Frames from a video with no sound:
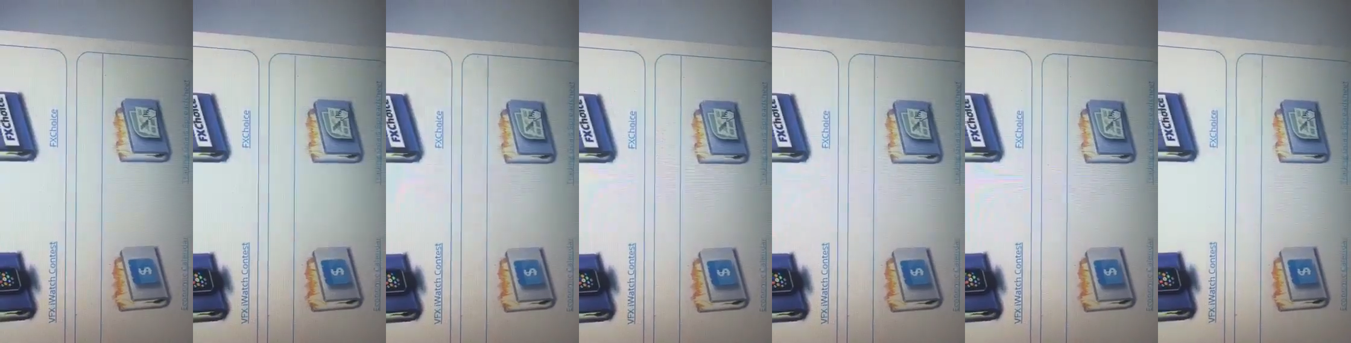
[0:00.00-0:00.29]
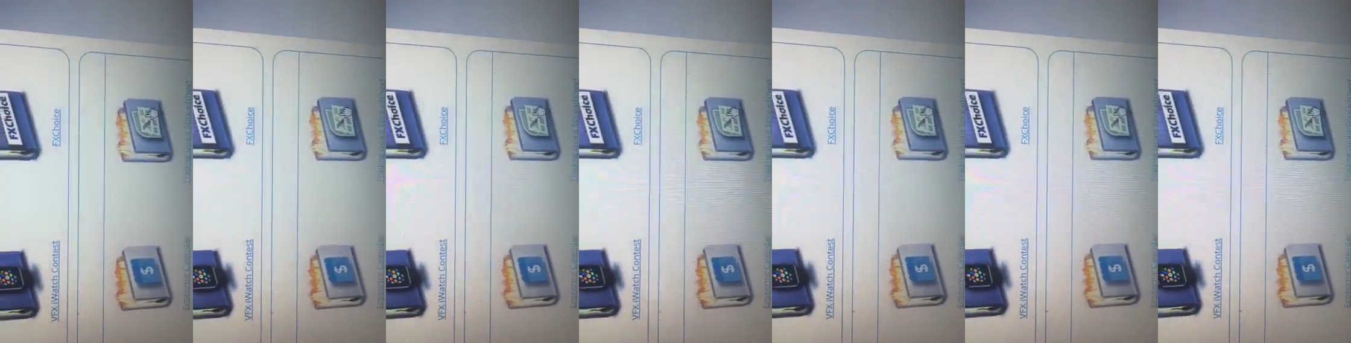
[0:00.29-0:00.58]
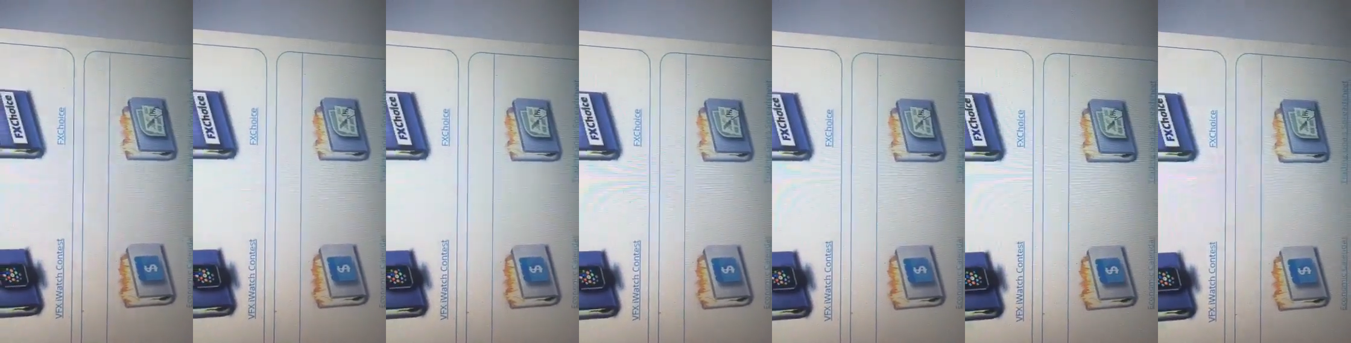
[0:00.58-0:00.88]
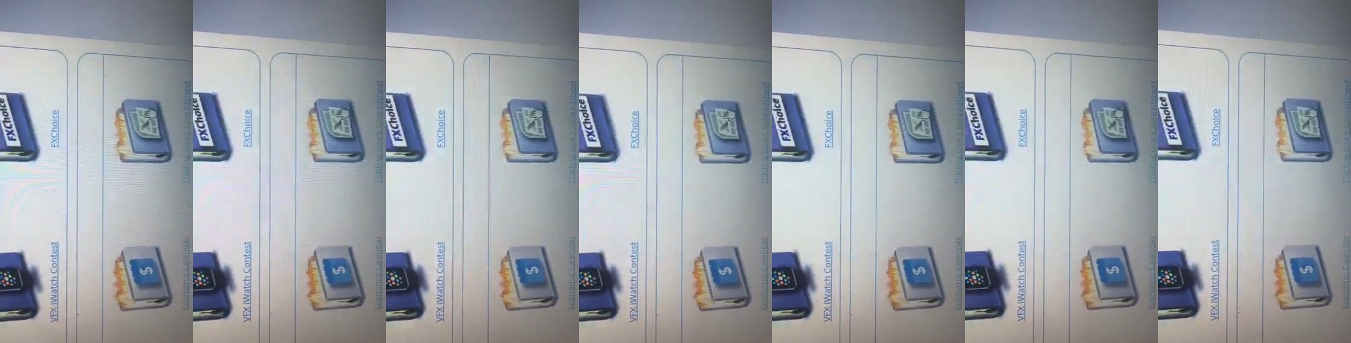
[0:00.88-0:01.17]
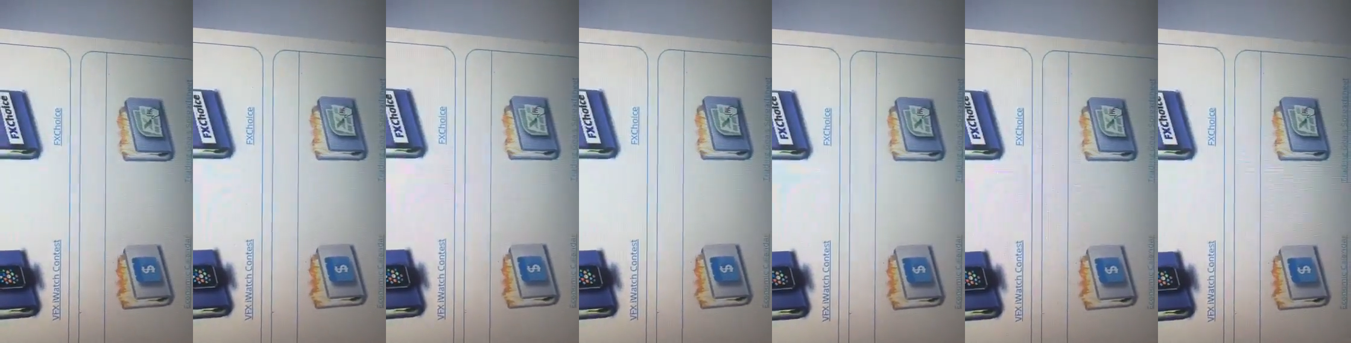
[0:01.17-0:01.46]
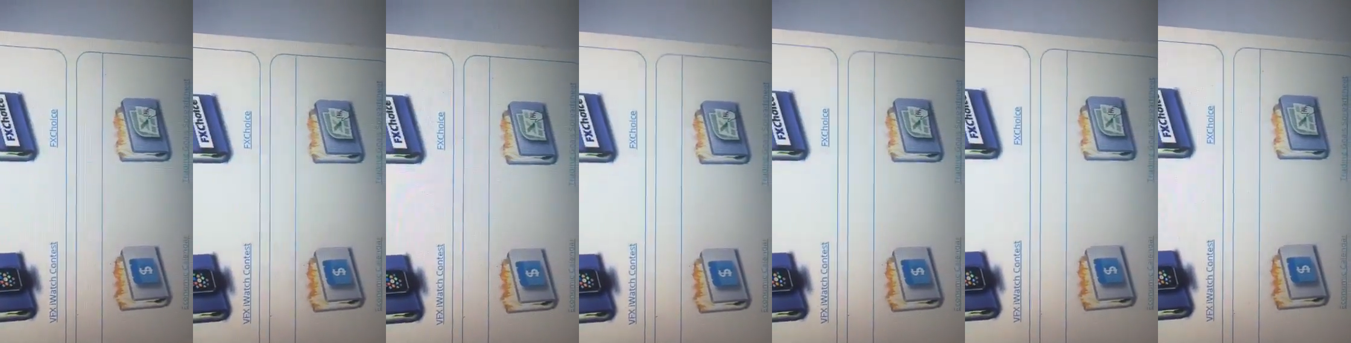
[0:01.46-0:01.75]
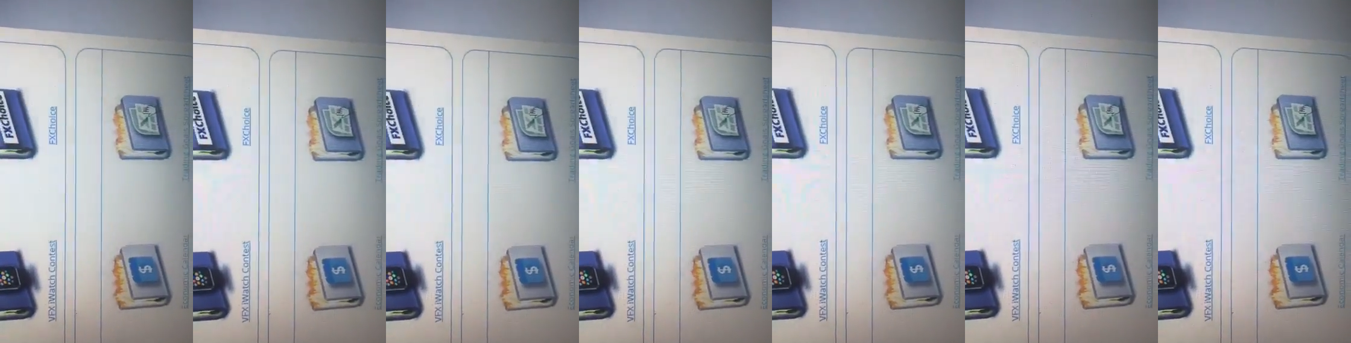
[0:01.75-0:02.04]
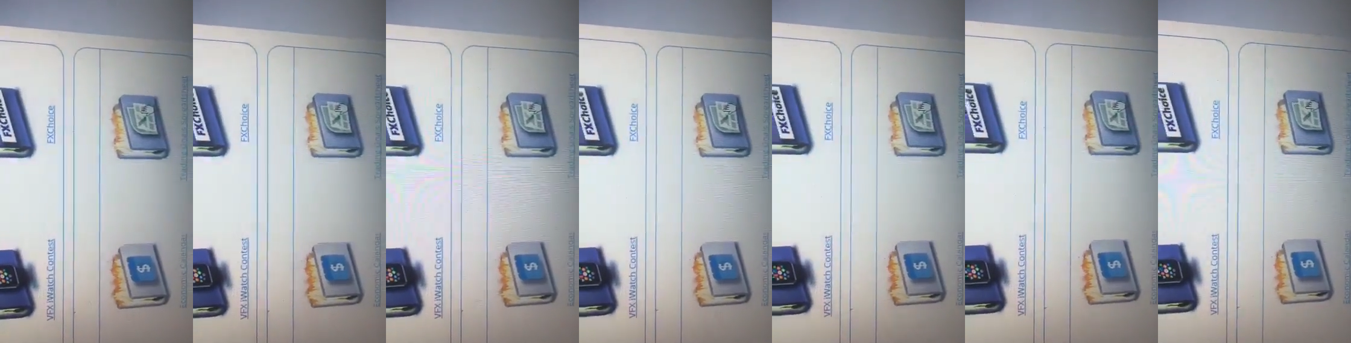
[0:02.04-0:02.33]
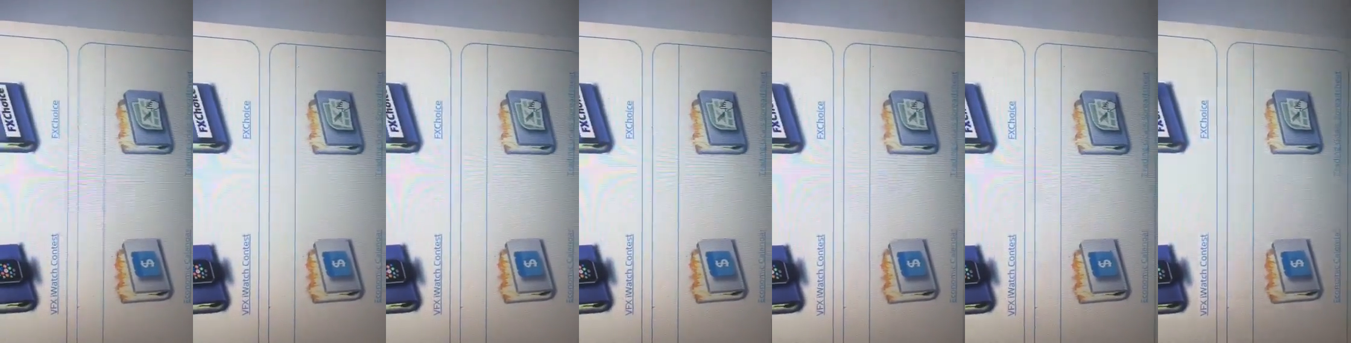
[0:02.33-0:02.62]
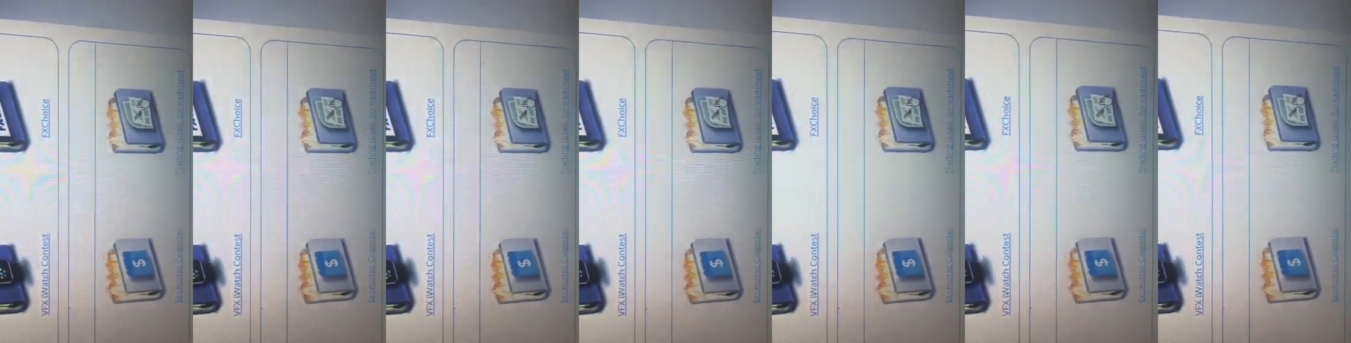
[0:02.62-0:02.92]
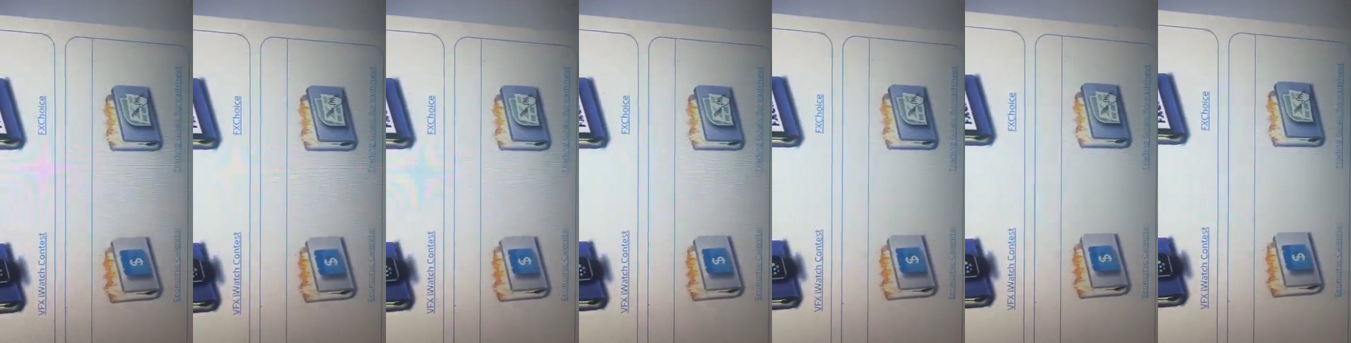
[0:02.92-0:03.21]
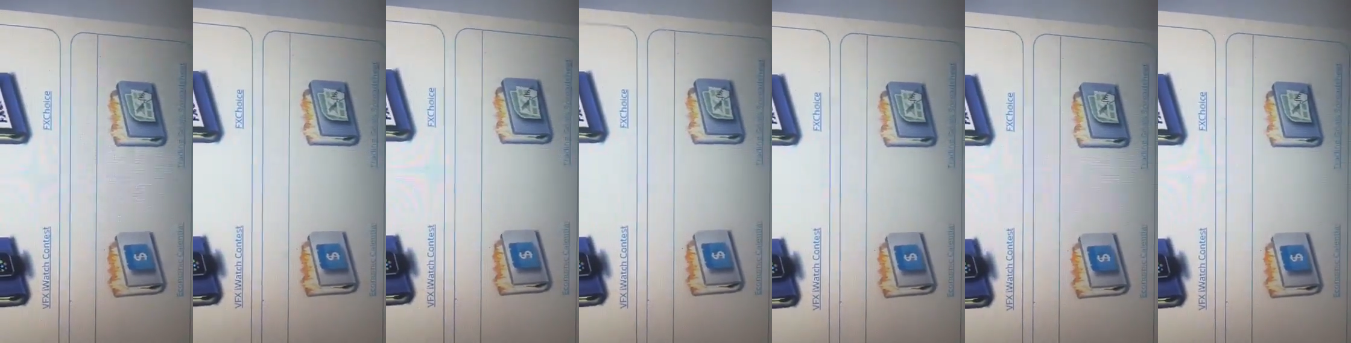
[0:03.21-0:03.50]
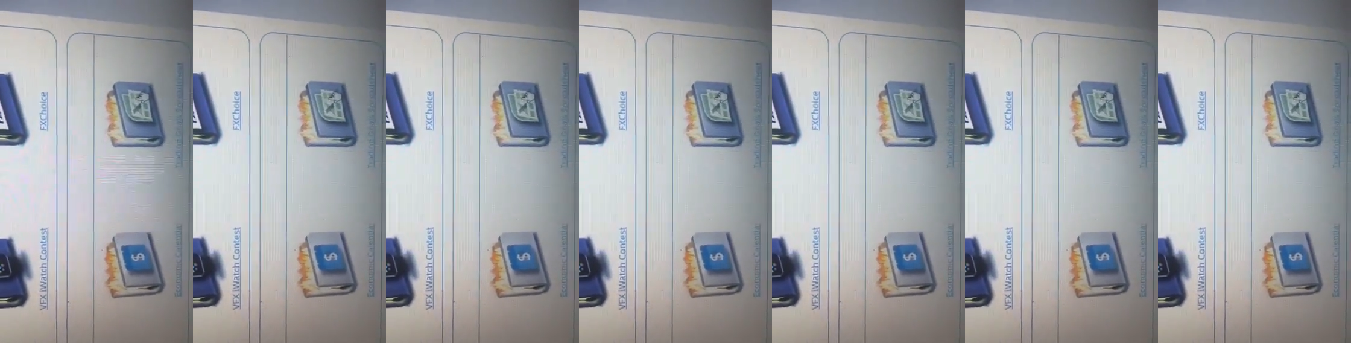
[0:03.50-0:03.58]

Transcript: [unreadable: no face in view]